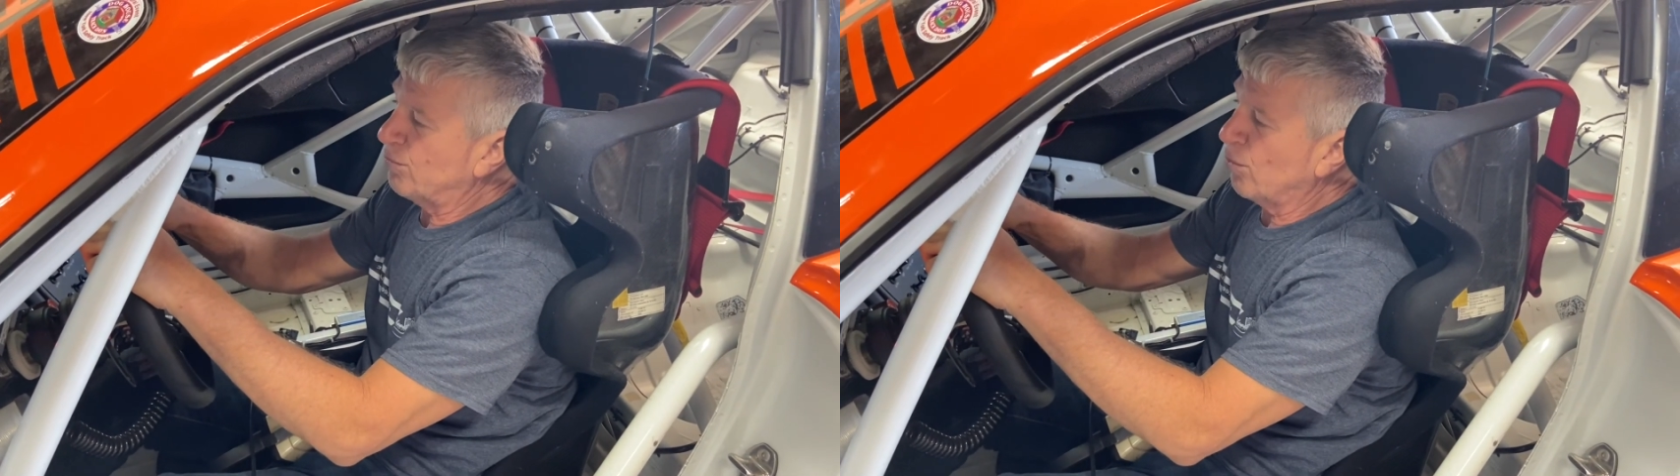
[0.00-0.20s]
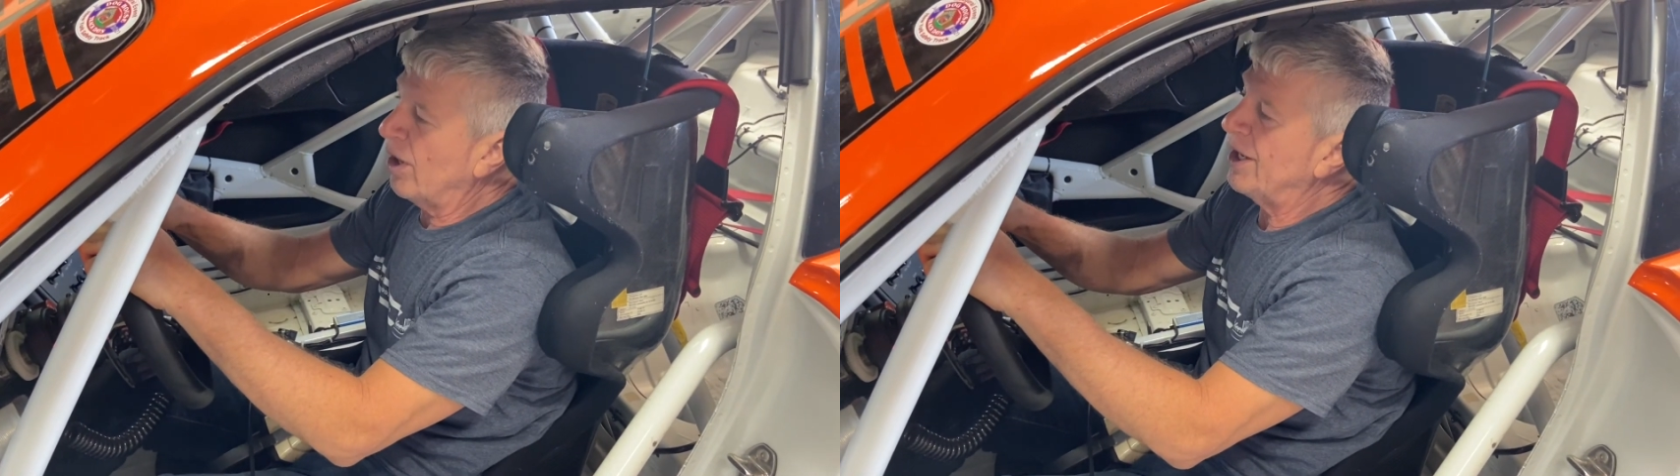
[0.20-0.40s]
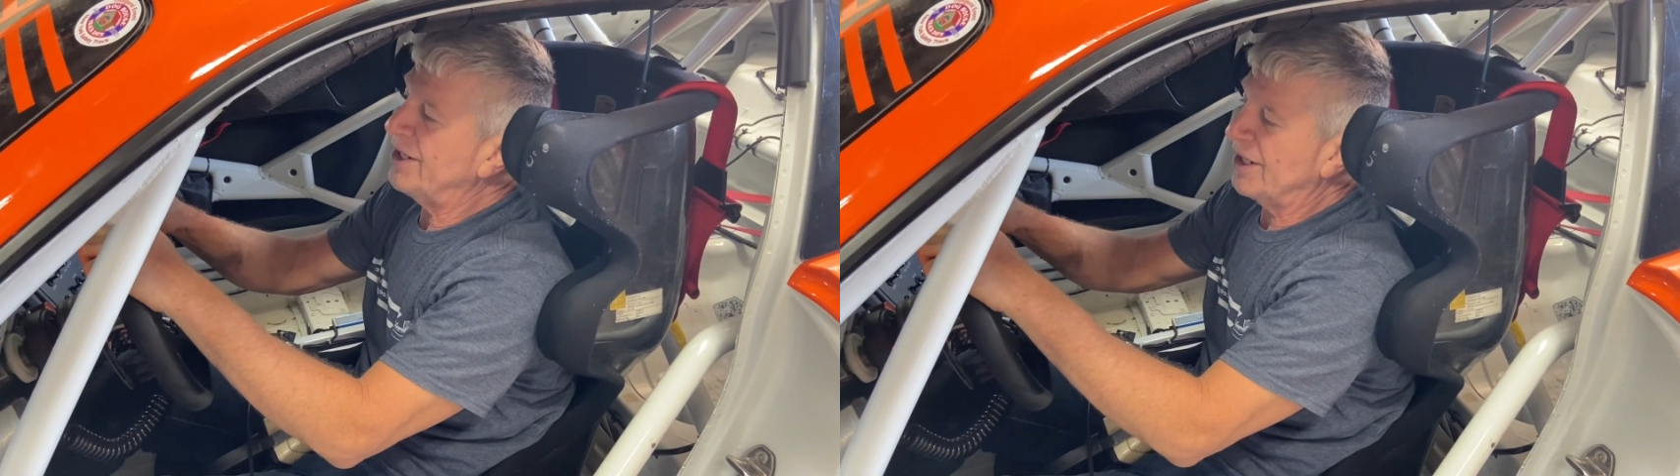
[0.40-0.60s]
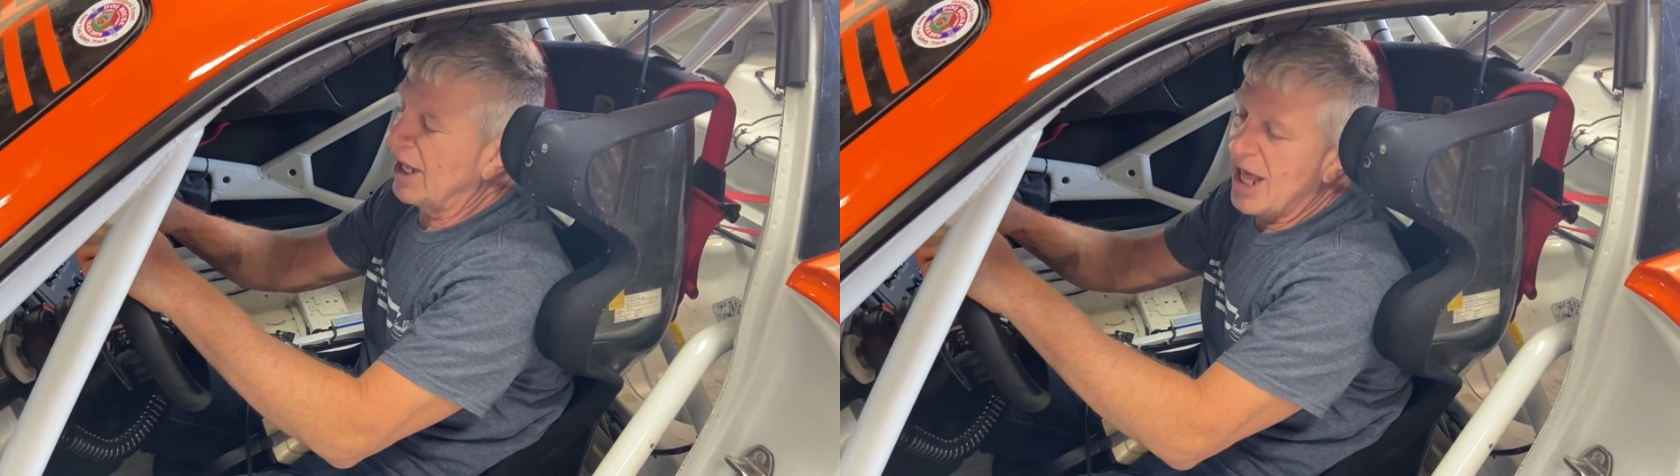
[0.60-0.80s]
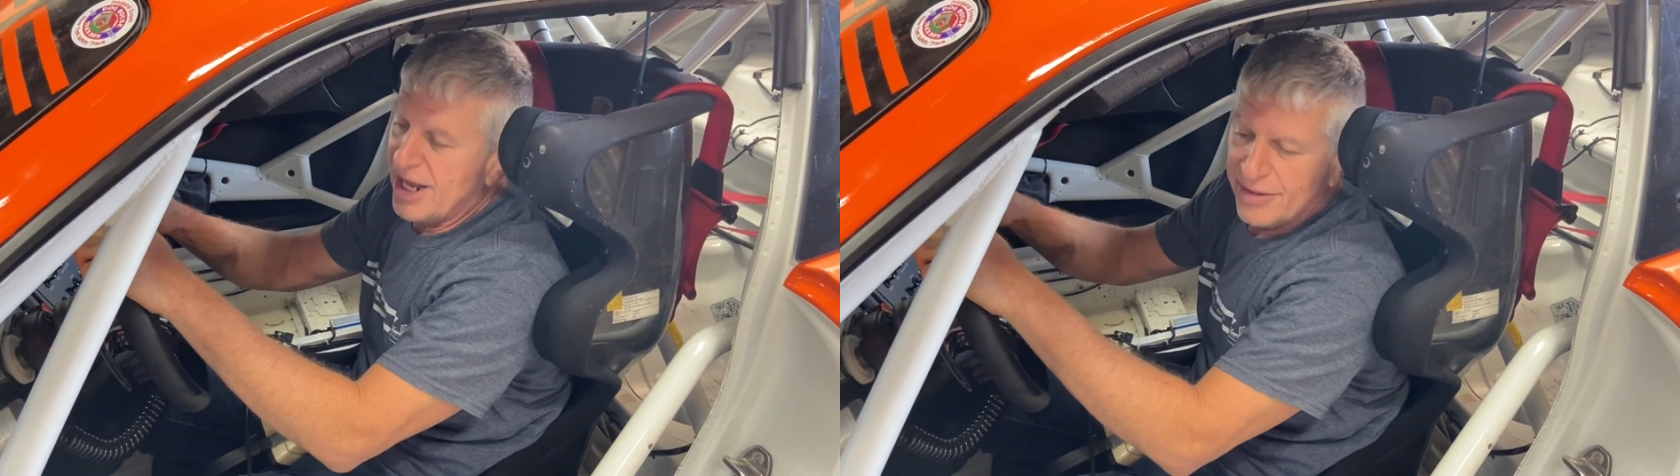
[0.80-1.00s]
run in a
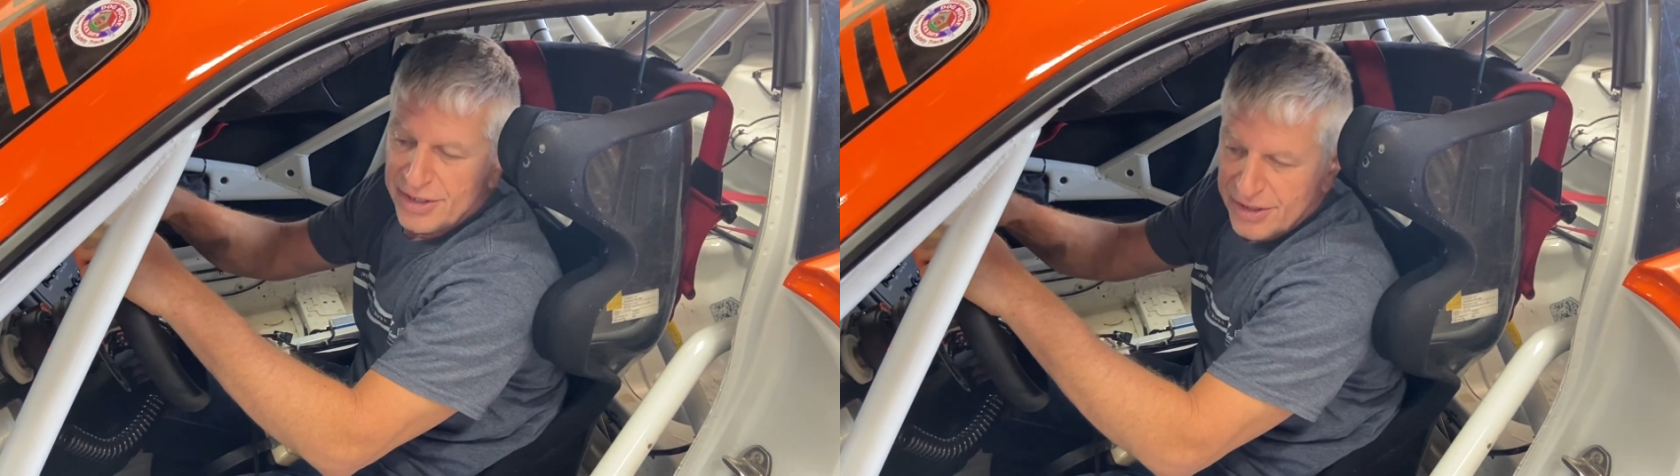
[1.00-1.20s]
lot of the